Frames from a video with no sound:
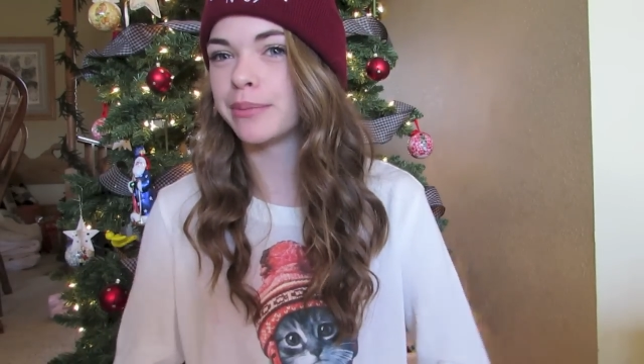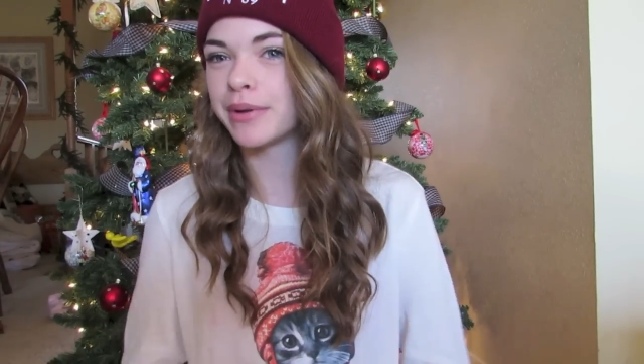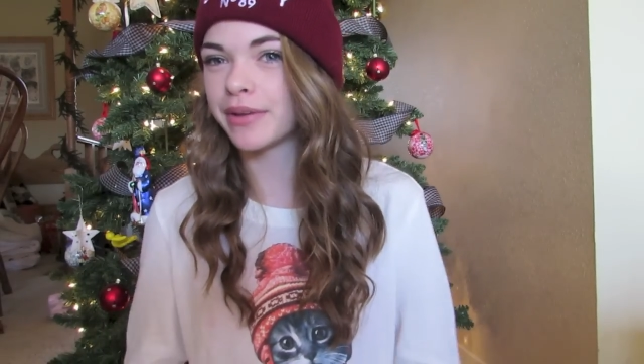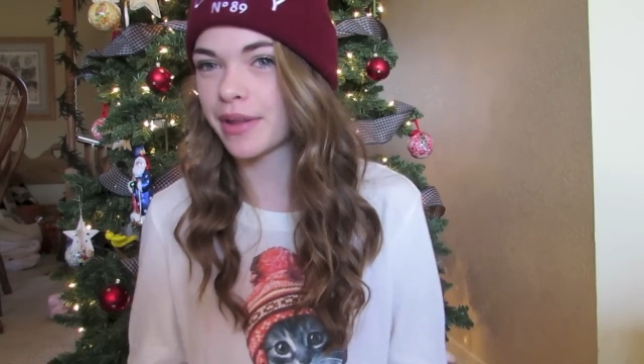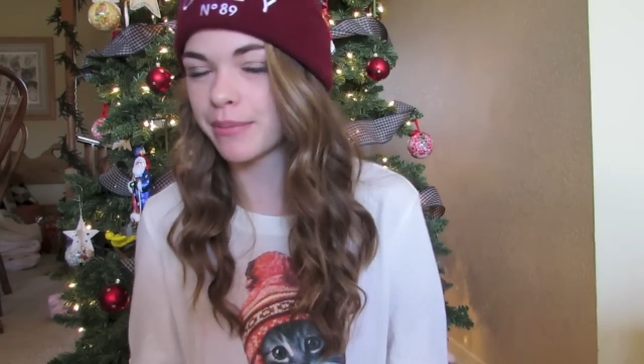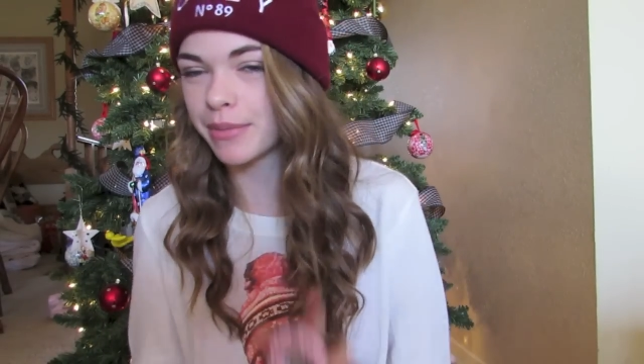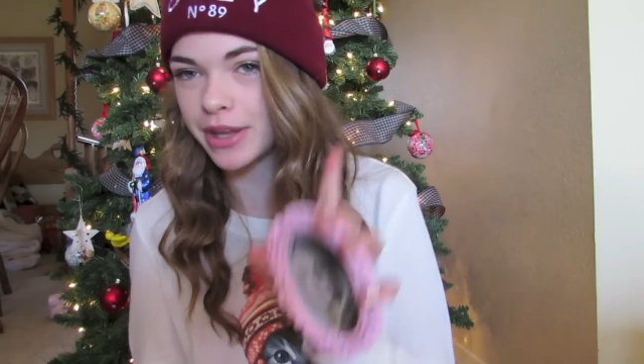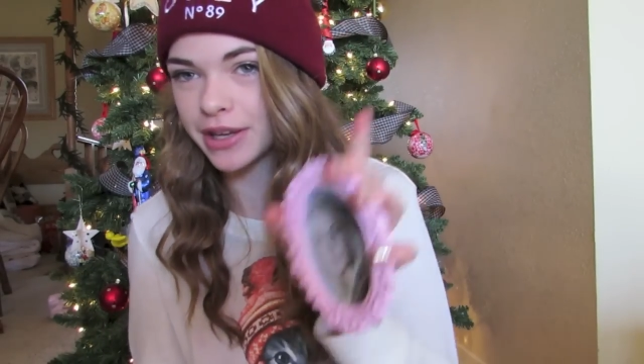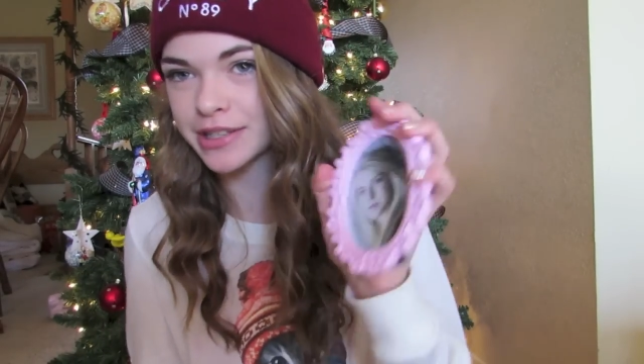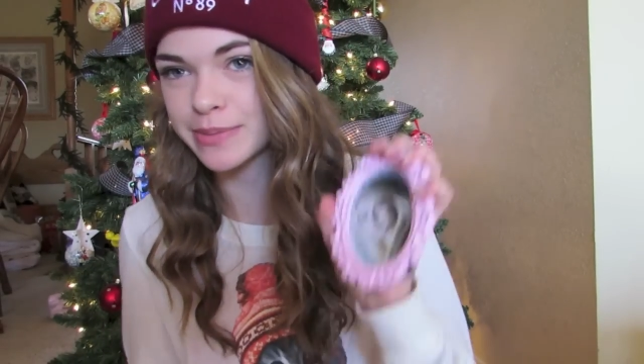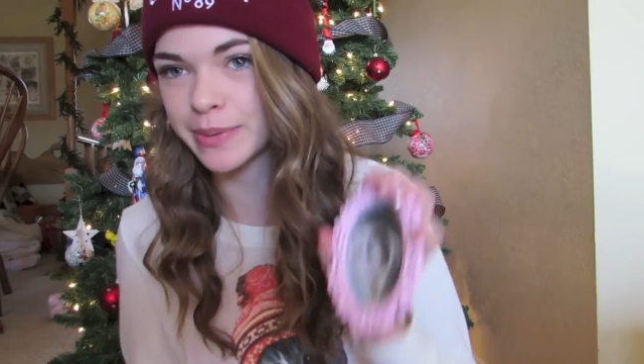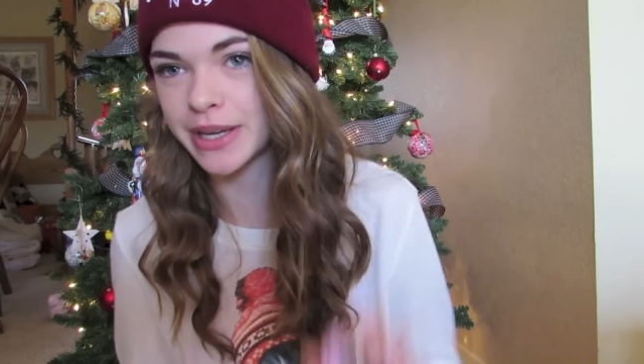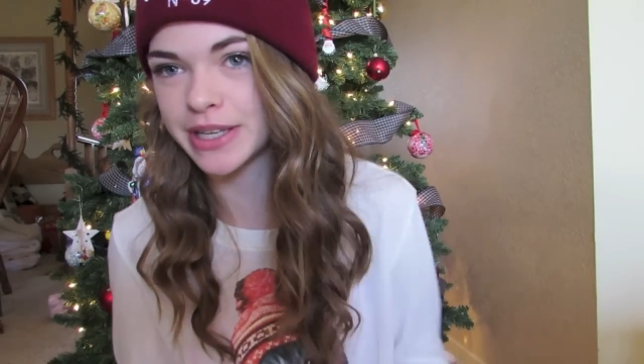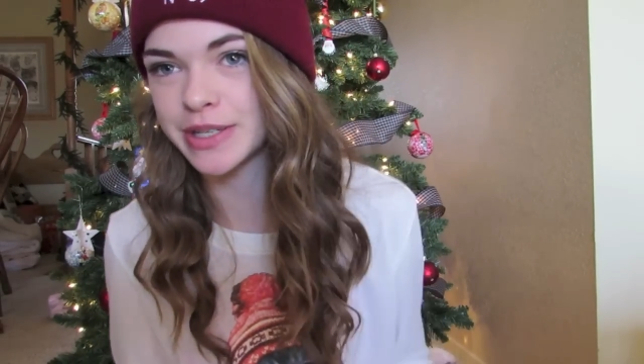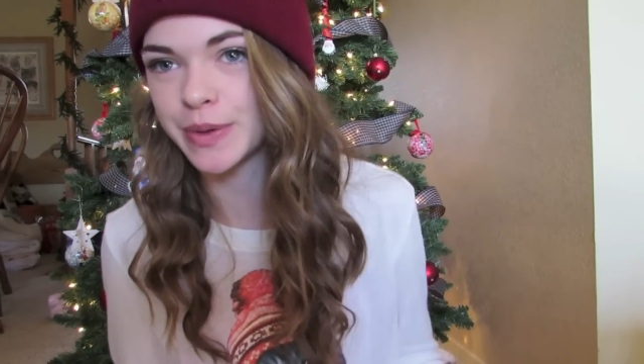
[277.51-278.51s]
but let me
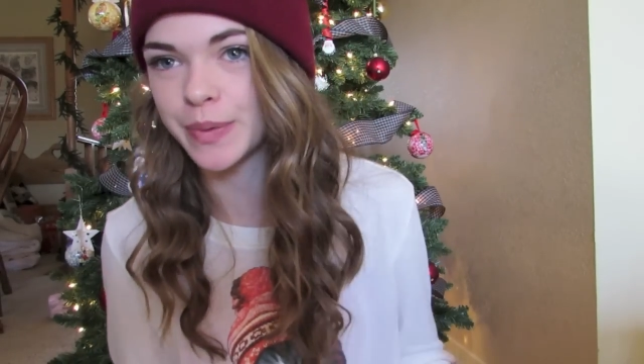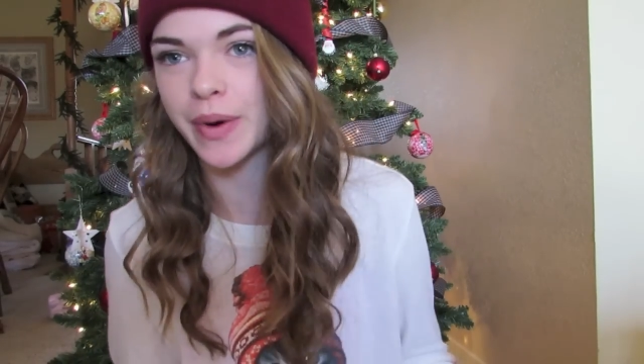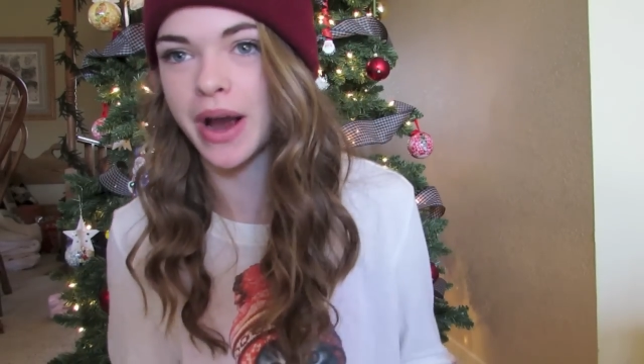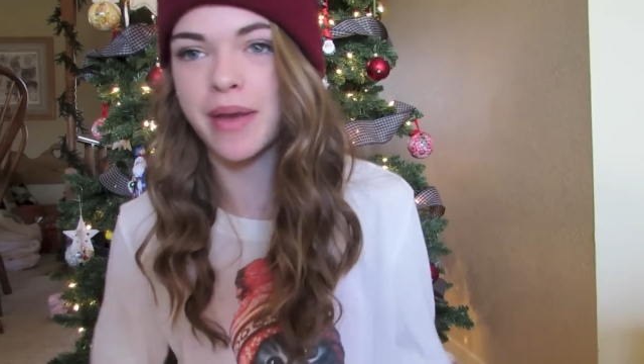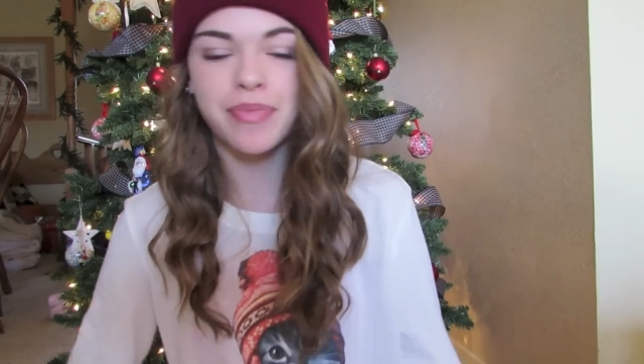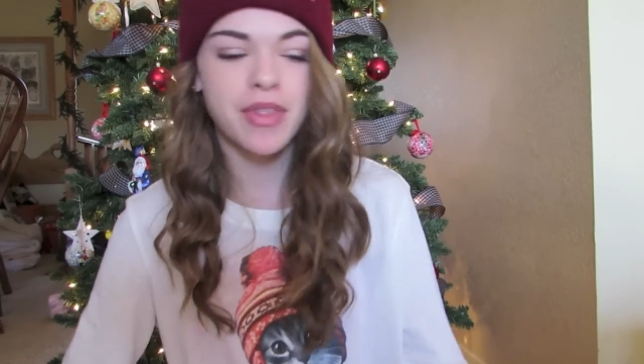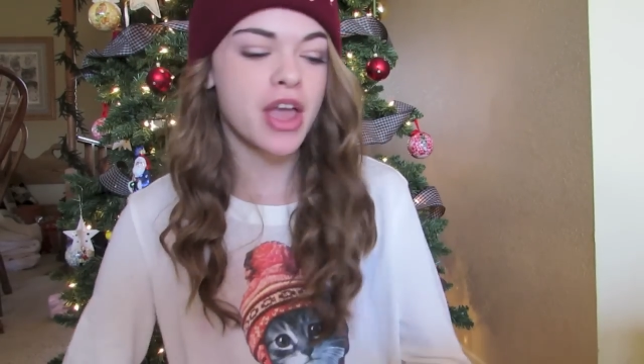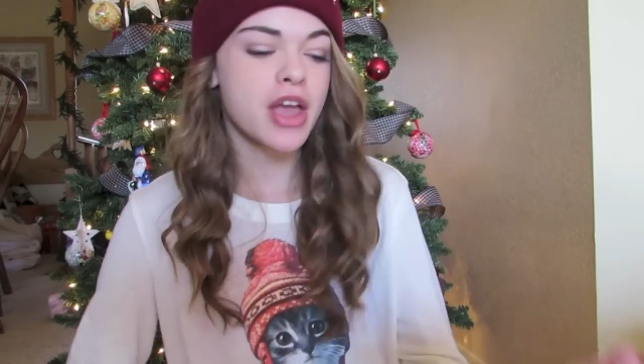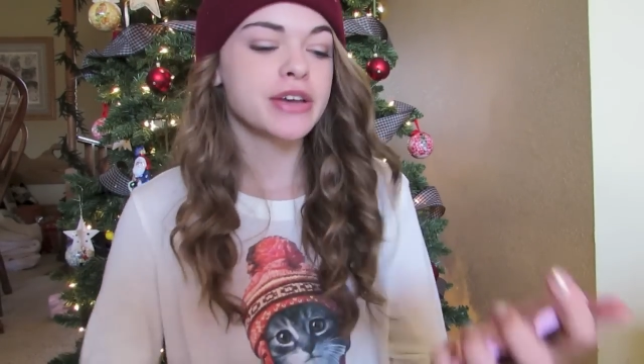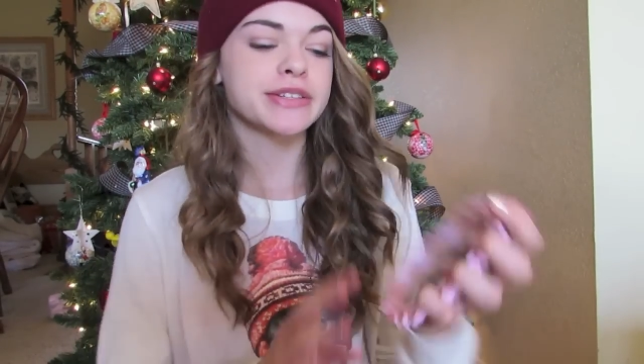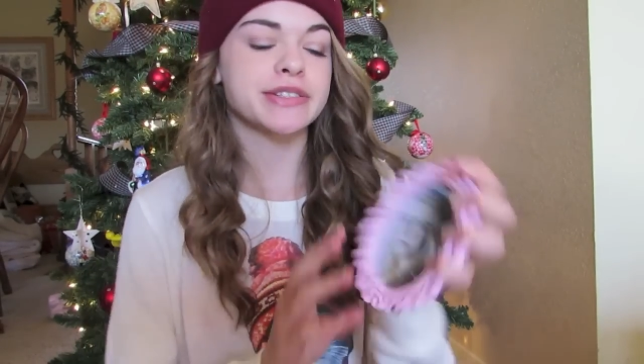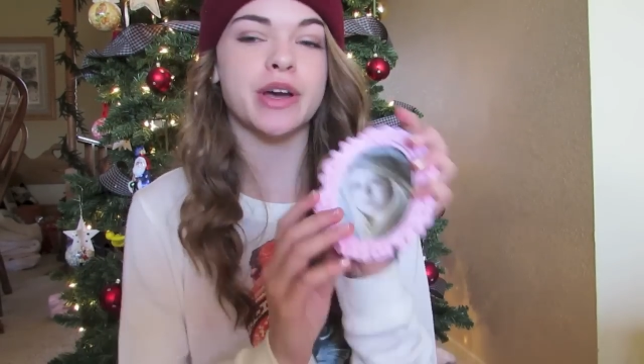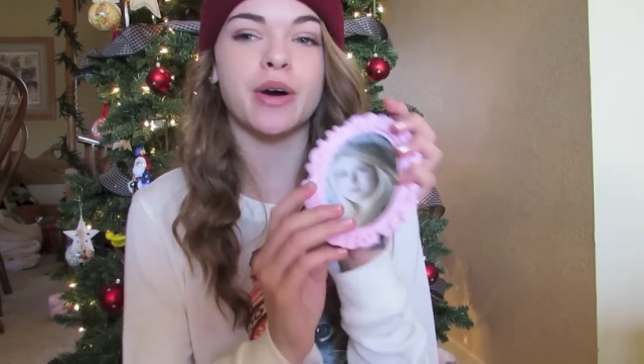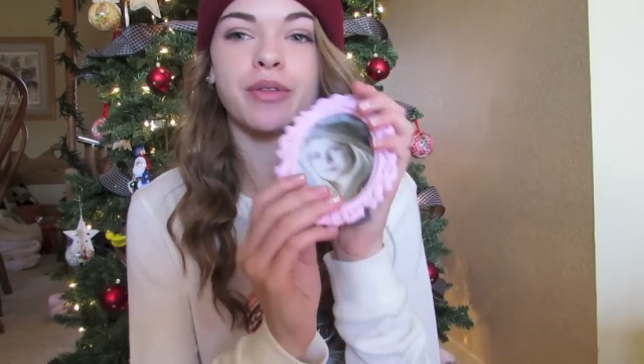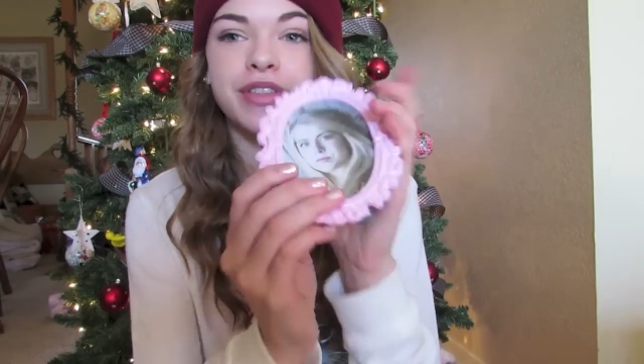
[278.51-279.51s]
explain to you why.
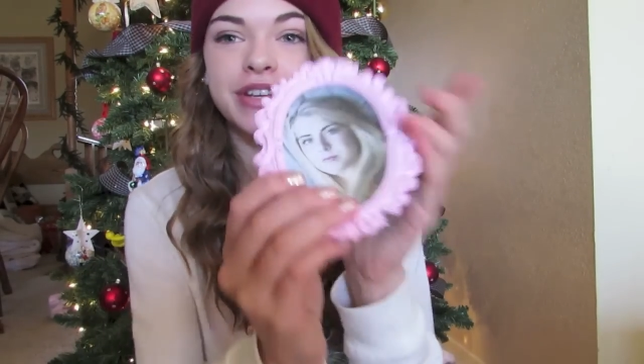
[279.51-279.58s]
So